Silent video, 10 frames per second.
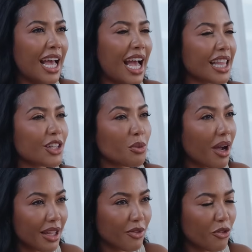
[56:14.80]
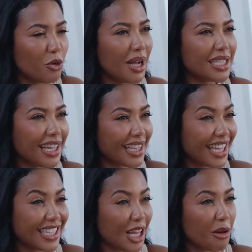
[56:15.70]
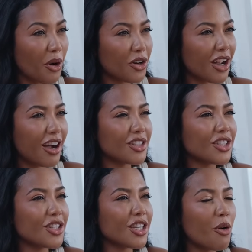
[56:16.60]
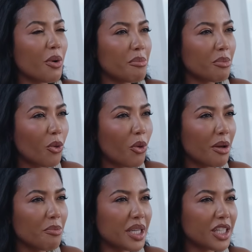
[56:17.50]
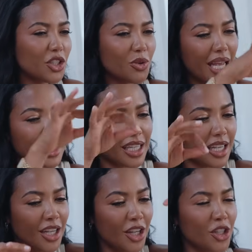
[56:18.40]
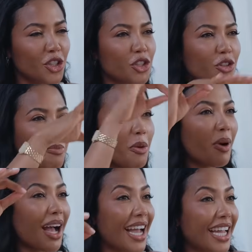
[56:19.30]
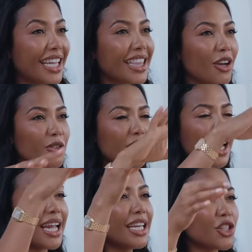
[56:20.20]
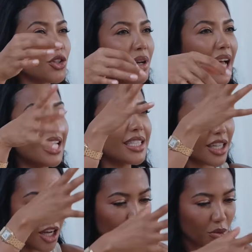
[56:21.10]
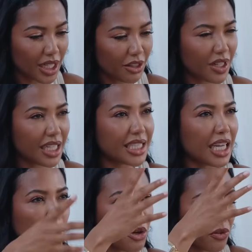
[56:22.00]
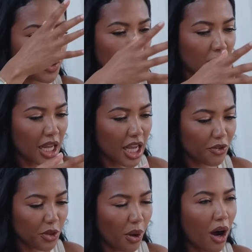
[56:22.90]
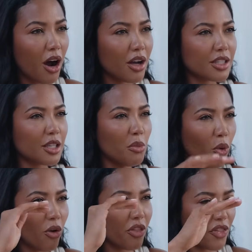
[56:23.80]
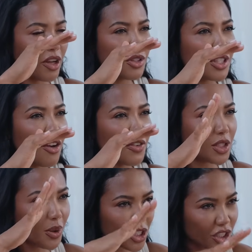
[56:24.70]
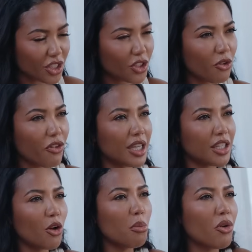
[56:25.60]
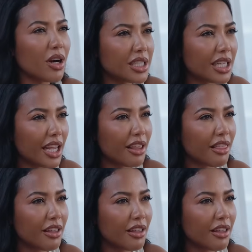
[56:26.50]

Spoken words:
And that's why formats like this, like podcasts, are so important, because you get to strip away those like initial layers and go really, really deep. And often if you ask more than those surface questions, you'll find a lot more underneath.